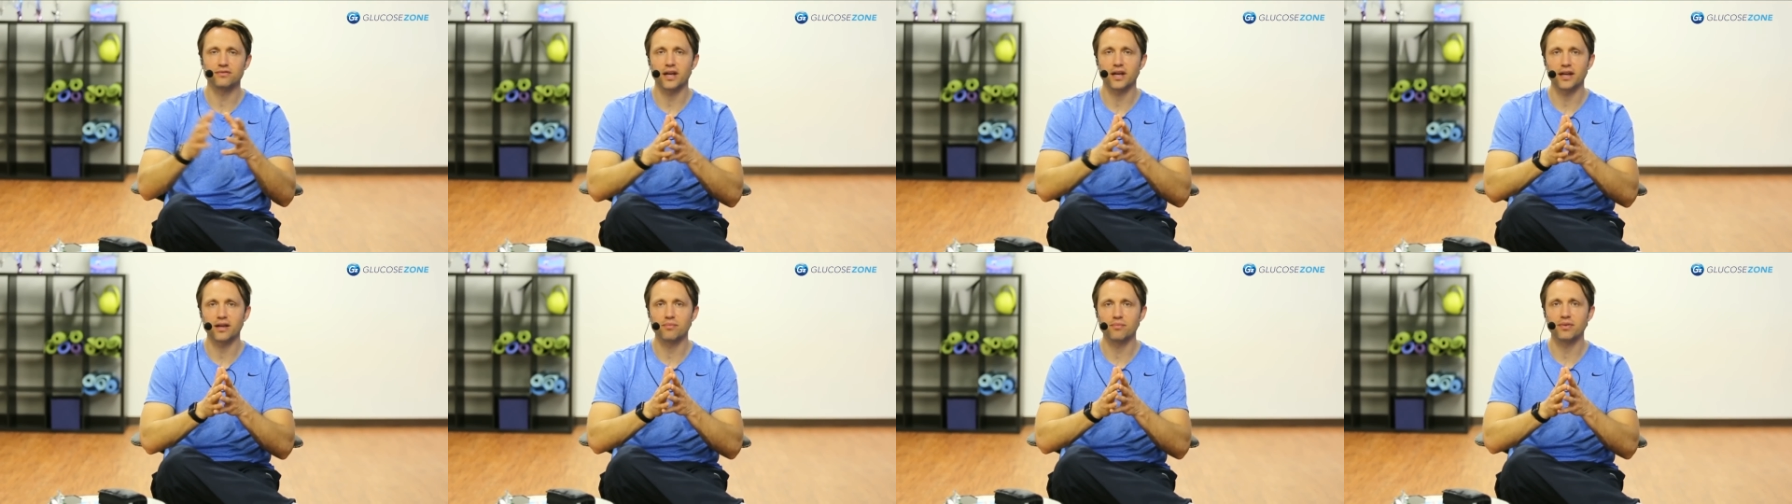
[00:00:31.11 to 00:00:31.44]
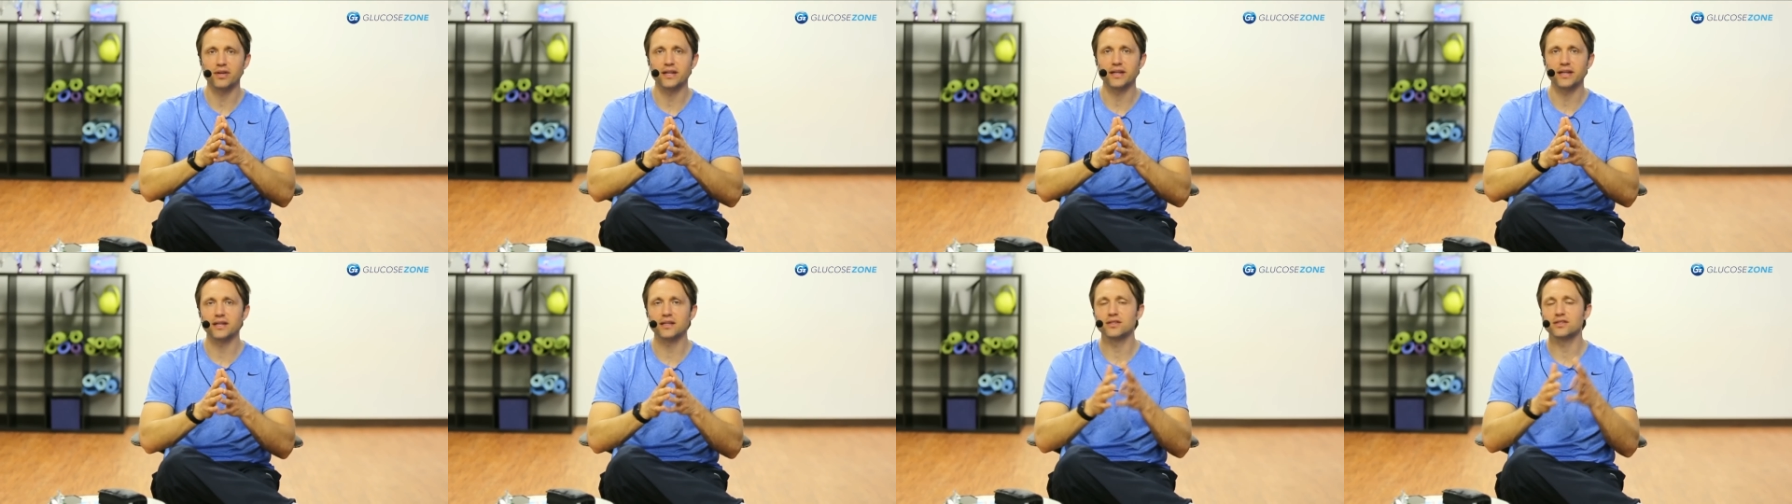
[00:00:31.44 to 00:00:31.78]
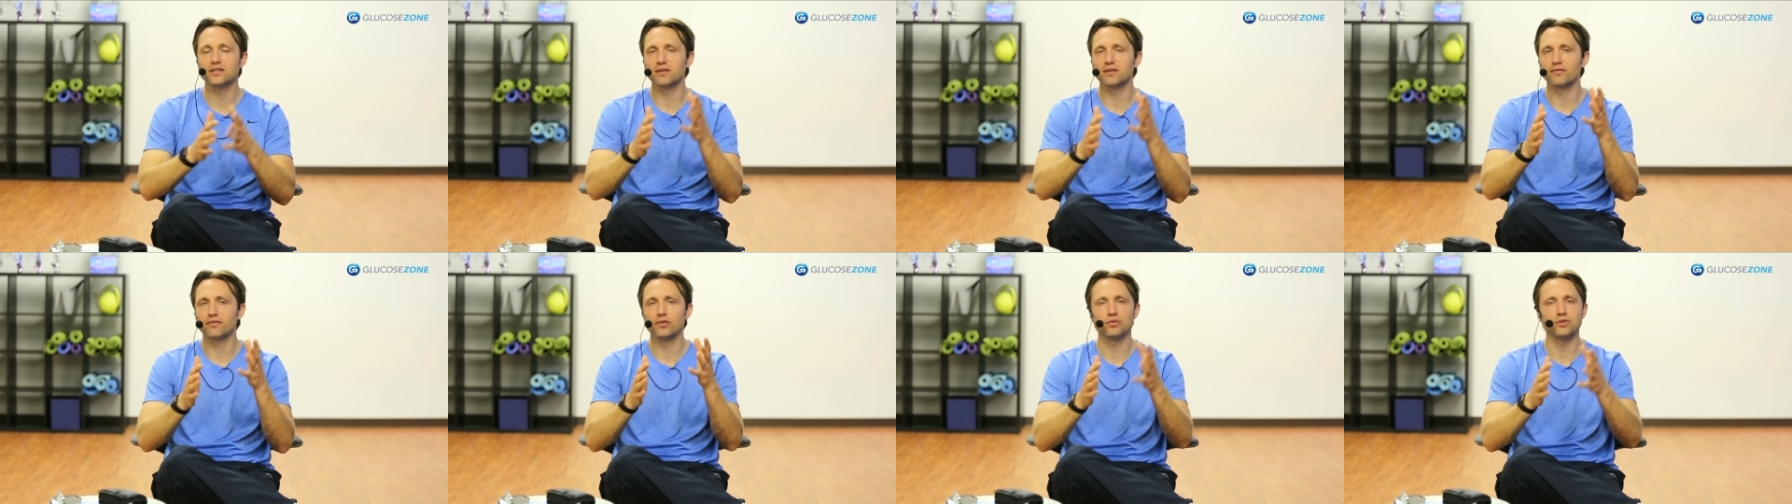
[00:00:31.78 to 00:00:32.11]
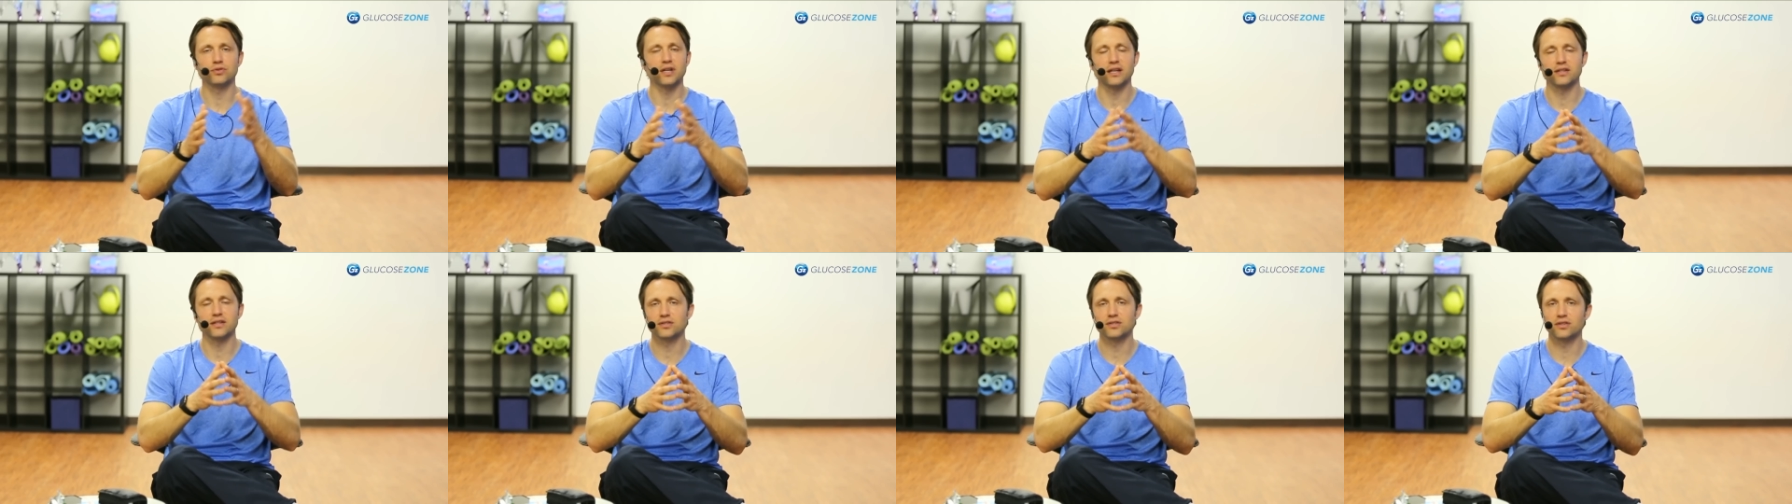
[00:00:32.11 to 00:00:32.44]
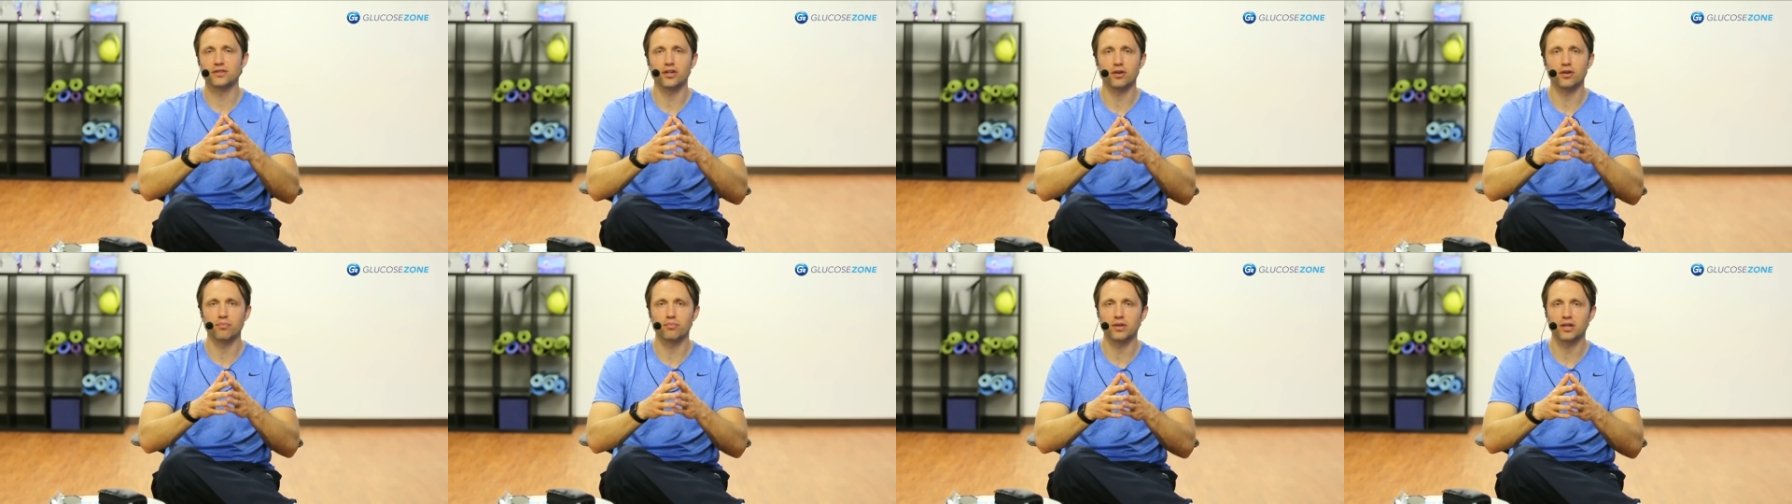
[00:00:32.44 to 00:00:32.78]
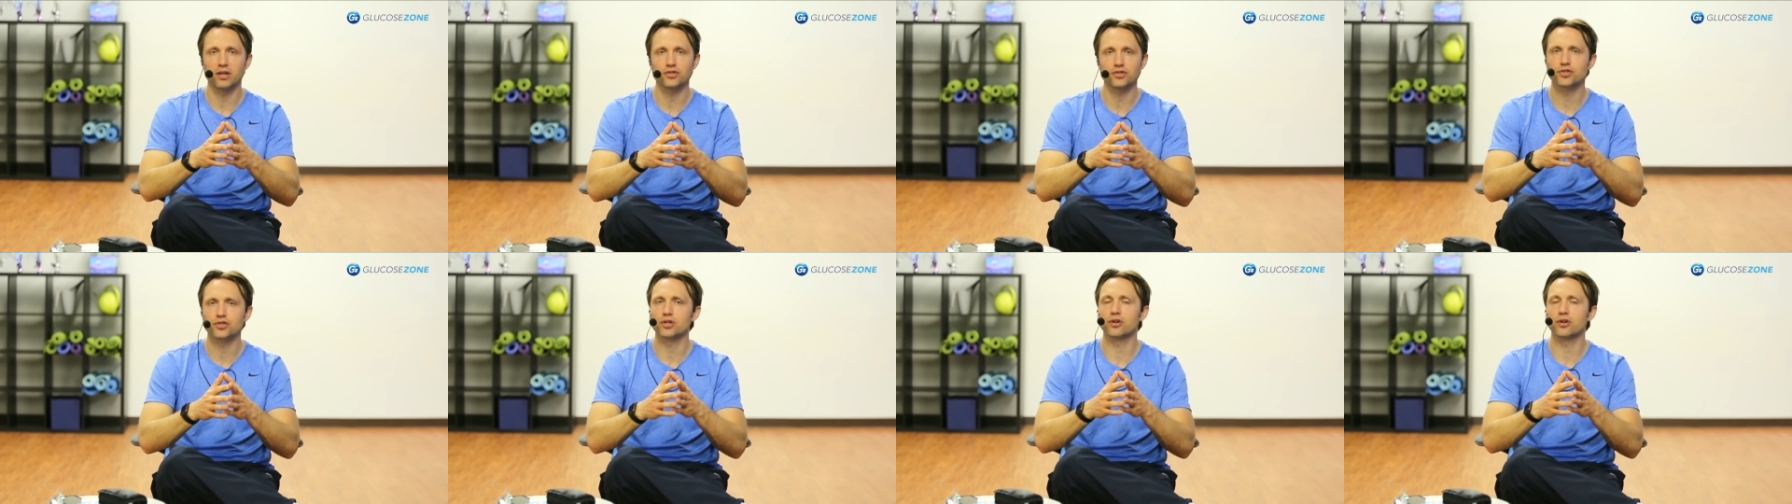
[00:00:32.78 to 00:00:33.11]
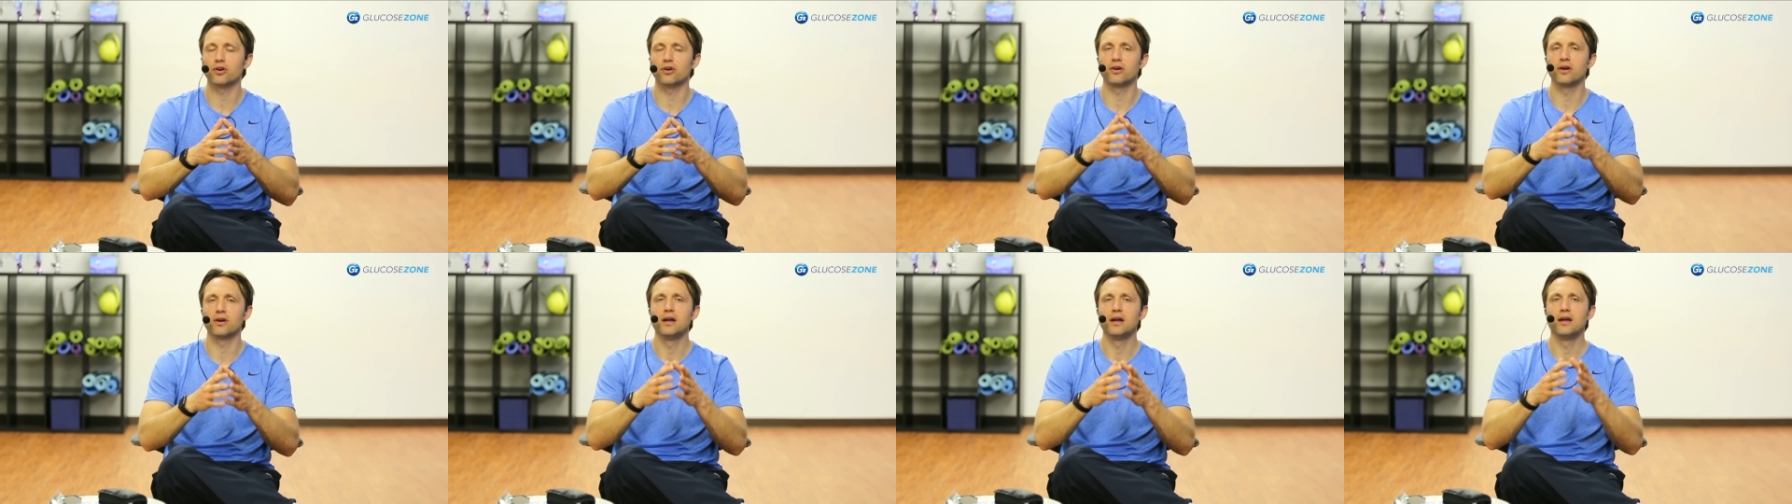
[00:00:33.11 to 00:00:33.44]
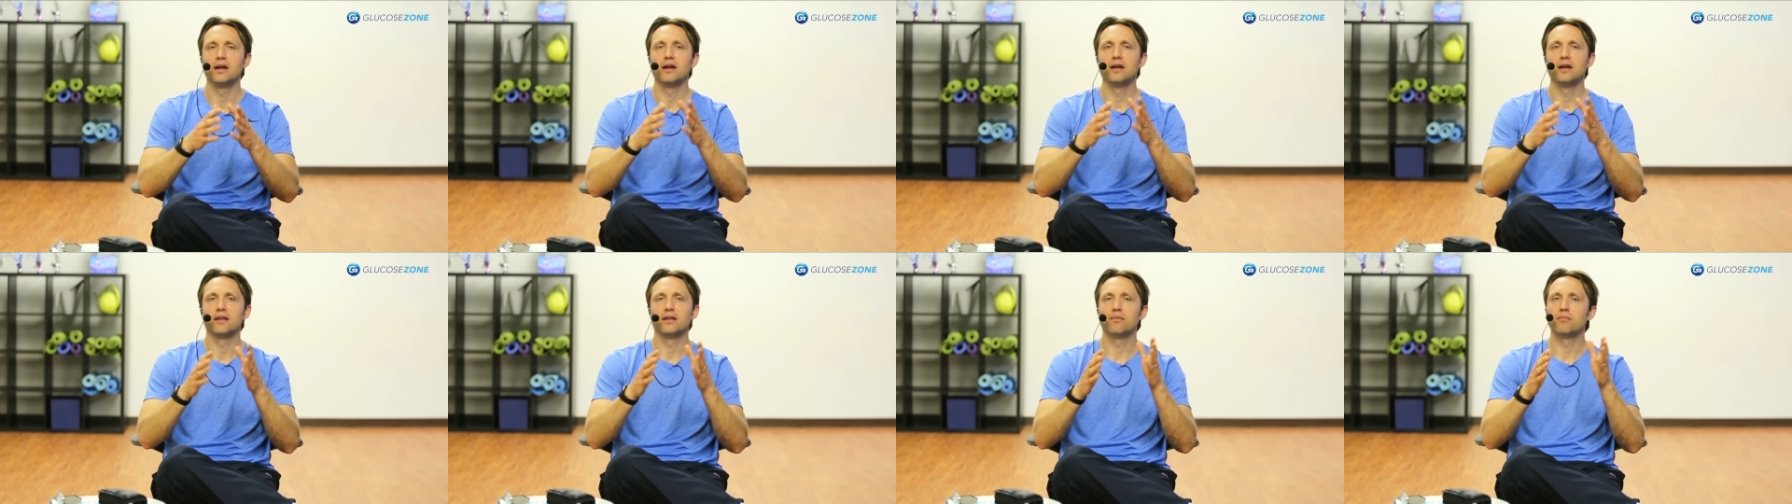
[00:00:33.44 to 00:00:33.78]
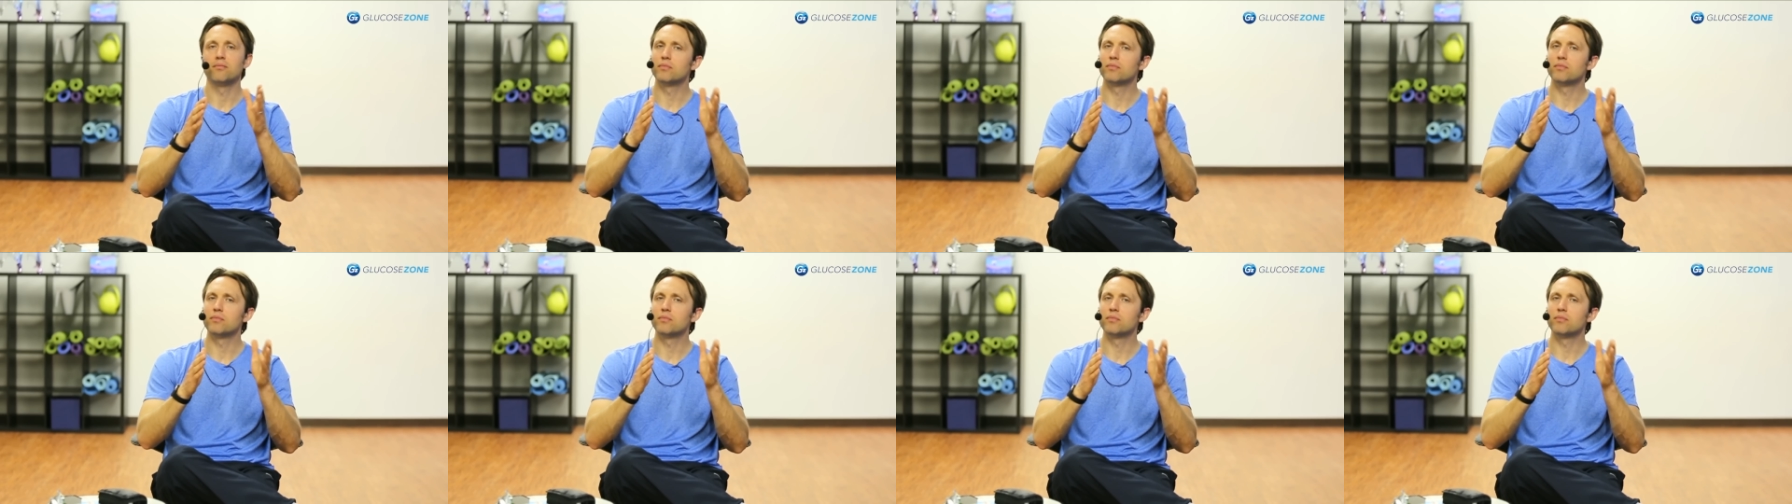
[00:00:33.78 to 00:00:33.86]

have diabetes, if you tested their blood sugar,